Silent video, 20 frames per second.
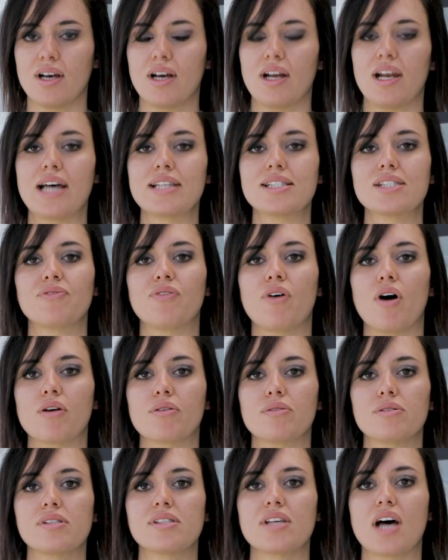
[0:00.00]
Let's
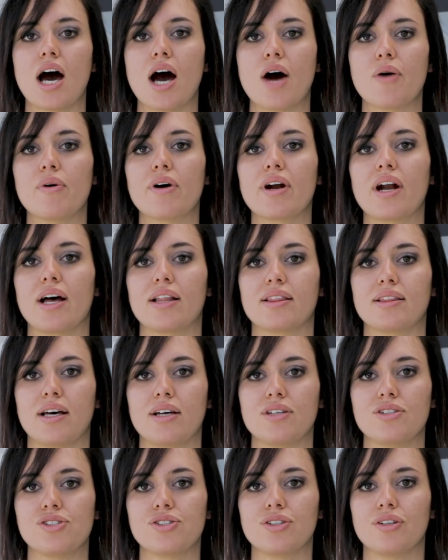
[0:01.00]
focus our
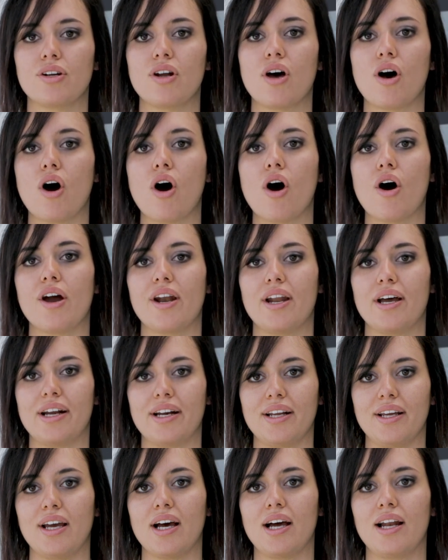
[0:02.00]
attention on a
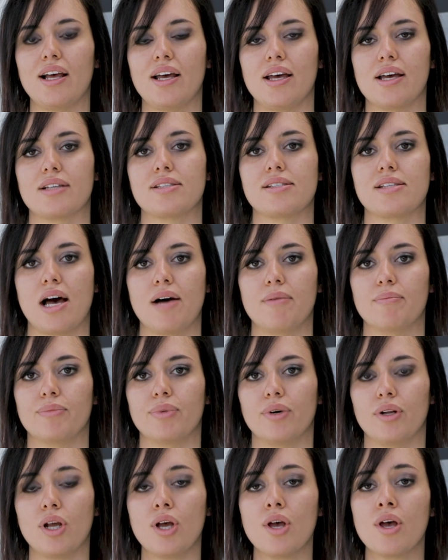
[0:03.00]
real
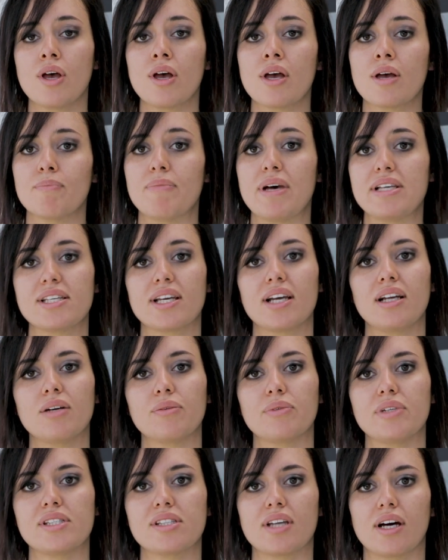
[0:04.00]
example. Basically,
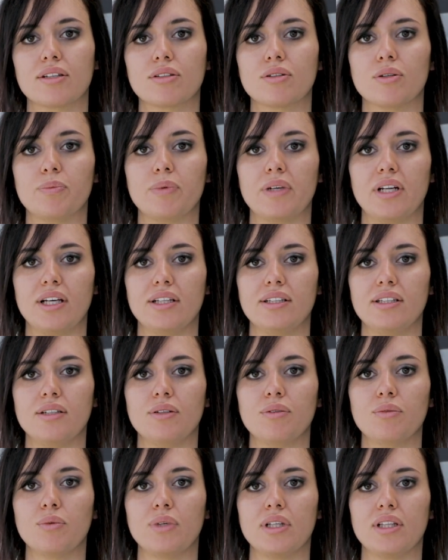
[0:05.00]
we start
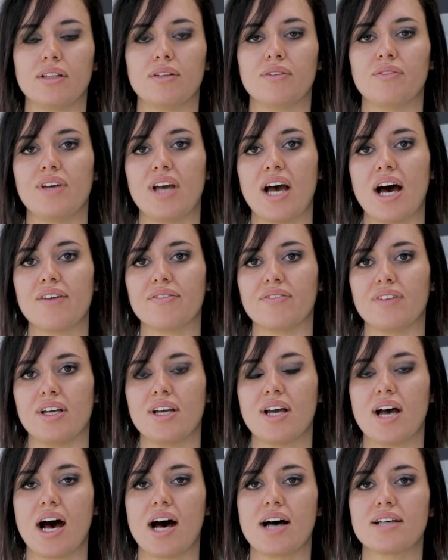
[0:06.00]
cooperating with Viavi,
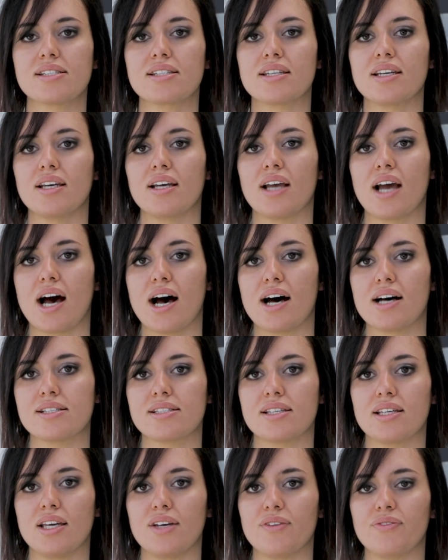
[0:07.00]
asking us
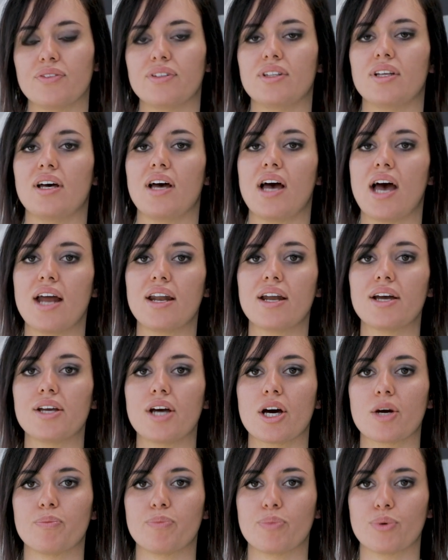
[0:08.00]
if the
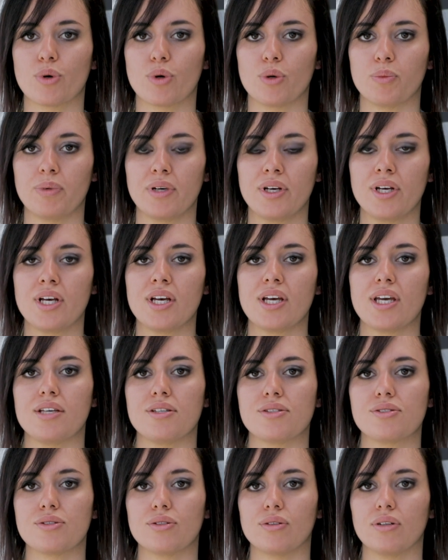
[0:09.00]
NIR probe
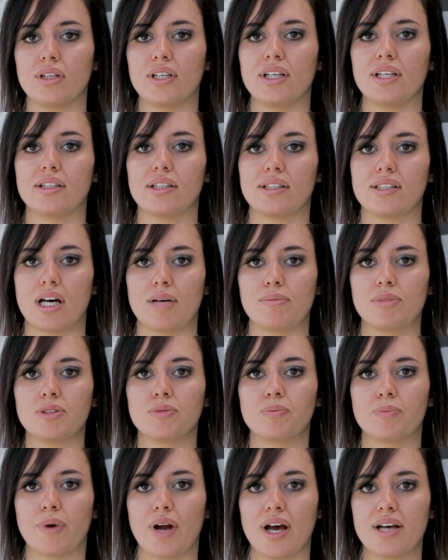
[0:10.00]
installed in the tablet
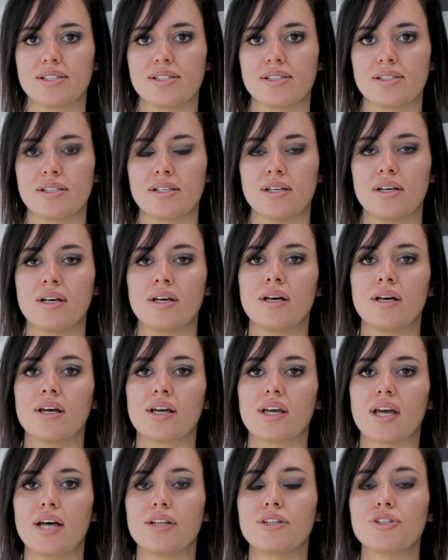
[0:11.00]
press
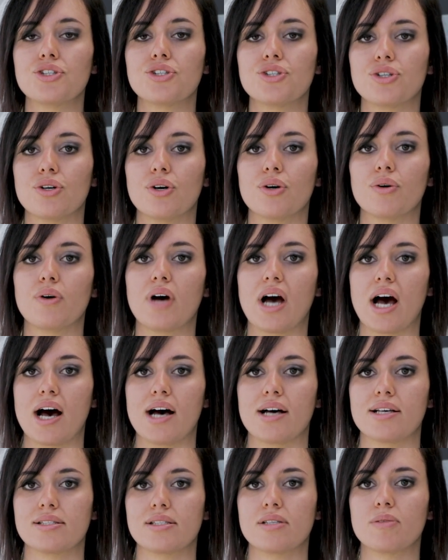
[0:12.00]
can show
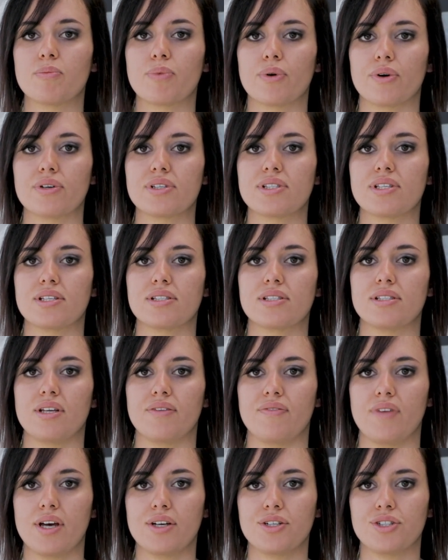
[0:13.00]
us process
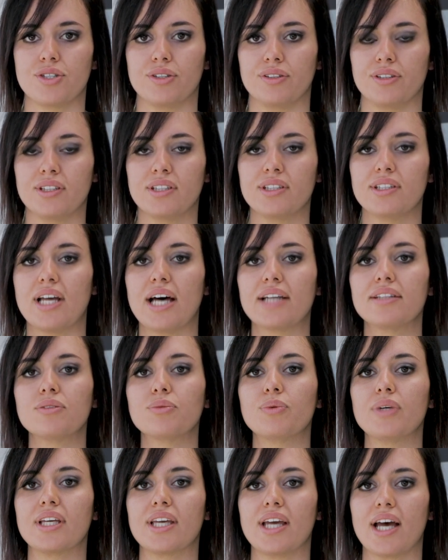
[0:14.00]
deviation that
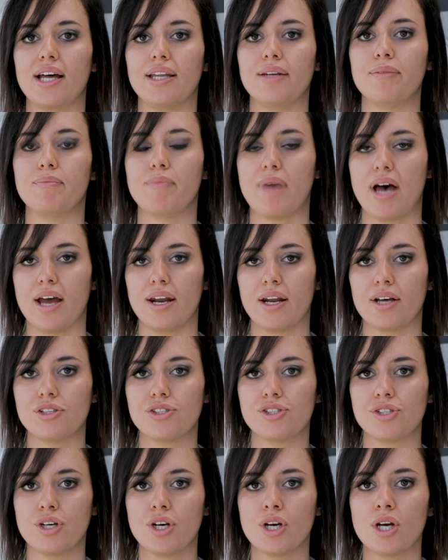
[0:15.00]
we can
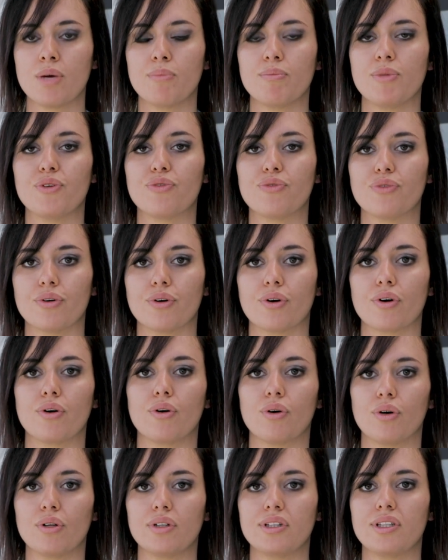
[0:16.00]
manage before
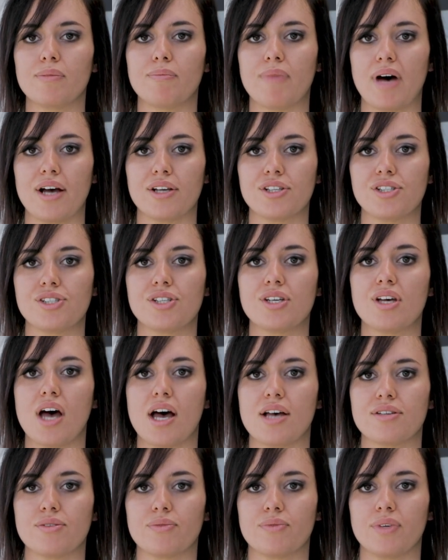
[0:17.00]
all the batch
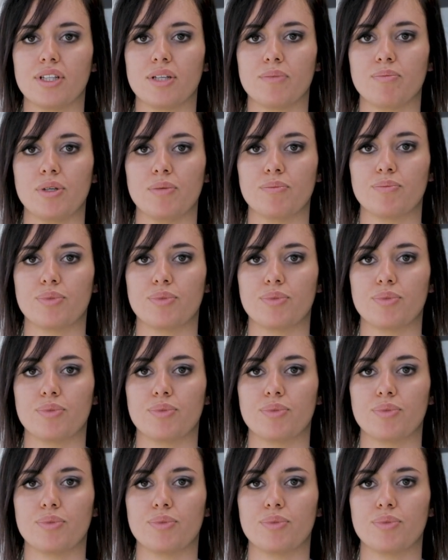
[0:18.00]
has already been